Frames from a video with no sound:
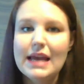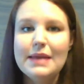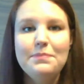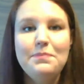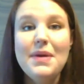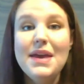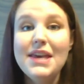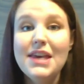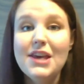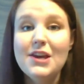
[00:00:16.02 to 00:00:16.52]

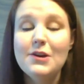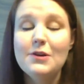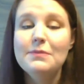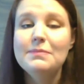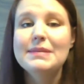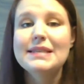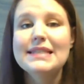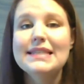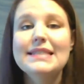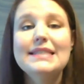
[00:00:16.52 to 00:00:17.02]
Picayune,
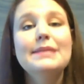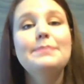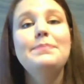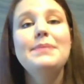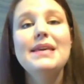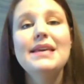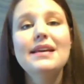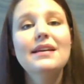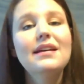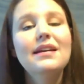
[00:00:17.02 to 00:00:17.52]

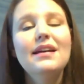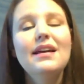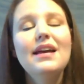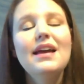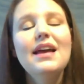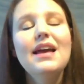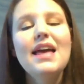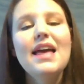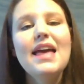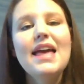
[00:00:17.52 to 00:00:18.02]
Mississippi.
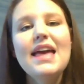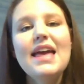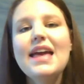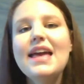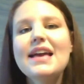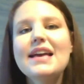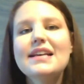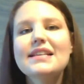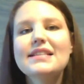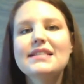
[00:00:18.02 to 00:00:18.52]
It
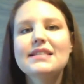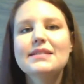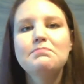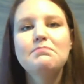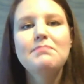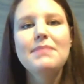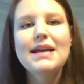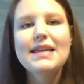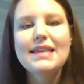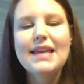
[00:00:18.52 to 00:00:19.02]
is
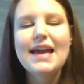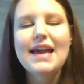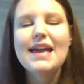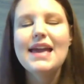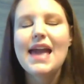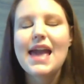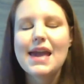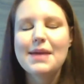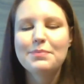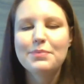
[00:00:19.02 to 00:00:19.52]
Monday,
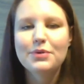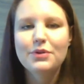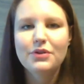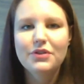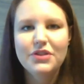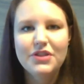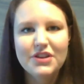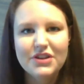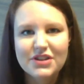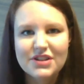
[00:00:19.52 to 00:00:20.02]
April
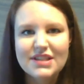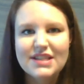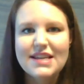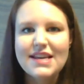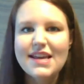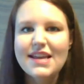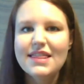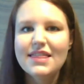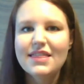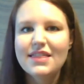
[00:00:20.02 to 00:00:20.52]

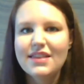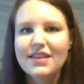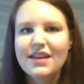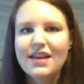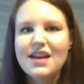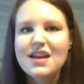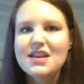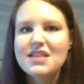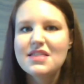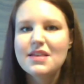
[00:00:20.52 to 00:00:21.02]
13th,
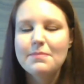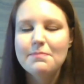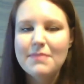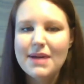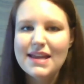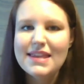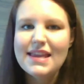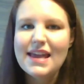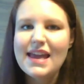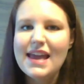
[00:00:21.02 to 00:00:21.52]
the
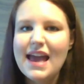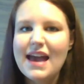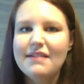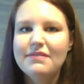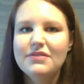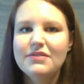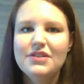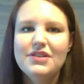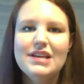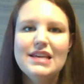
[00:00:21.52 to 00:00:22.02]
Monday
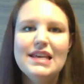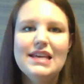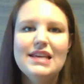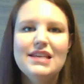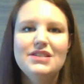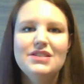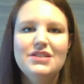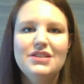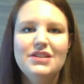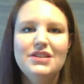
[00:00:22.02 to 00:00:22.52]
after
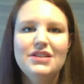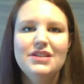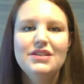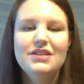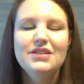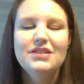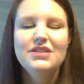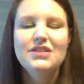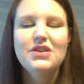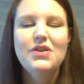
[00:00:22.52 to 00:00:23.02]
Easter.
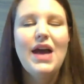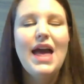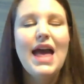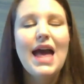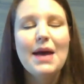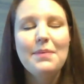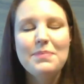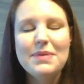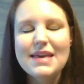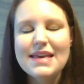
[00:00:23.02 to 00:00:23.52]
So
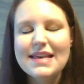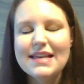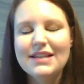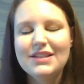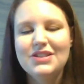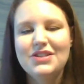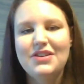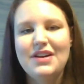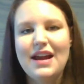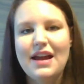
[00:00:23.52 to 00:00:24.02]
happy
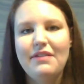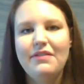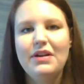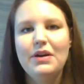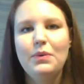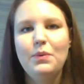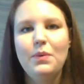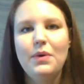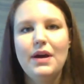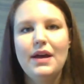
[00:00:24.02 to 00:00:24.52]
Easter,
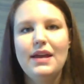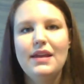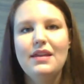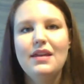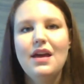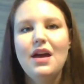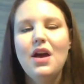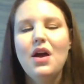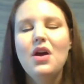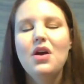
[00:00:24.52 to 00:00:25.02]
everyone.
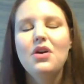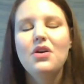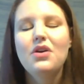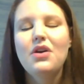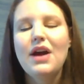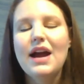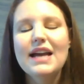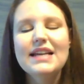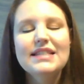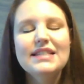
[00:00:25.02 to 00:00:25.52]

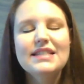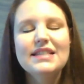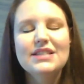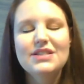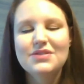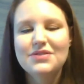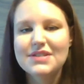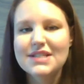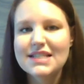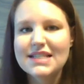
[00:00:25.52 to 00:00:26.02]
Christ is
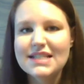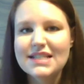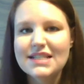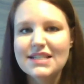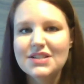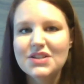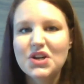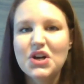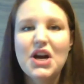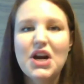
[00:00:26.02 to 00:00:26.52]

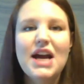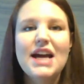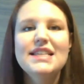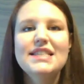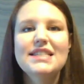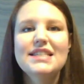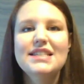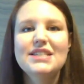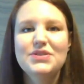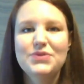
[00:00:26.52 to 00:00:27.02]
risen.
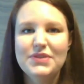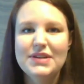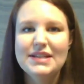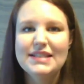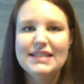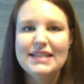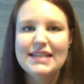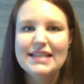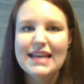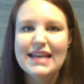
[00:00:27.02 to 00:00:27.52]
Christ is
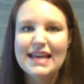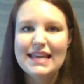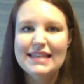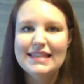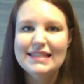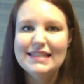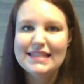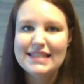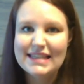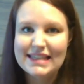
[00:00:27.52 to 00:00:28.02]
risen
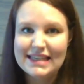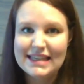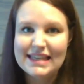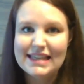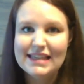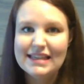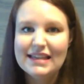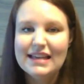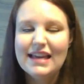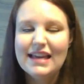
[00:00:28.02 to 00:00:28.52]
indeed.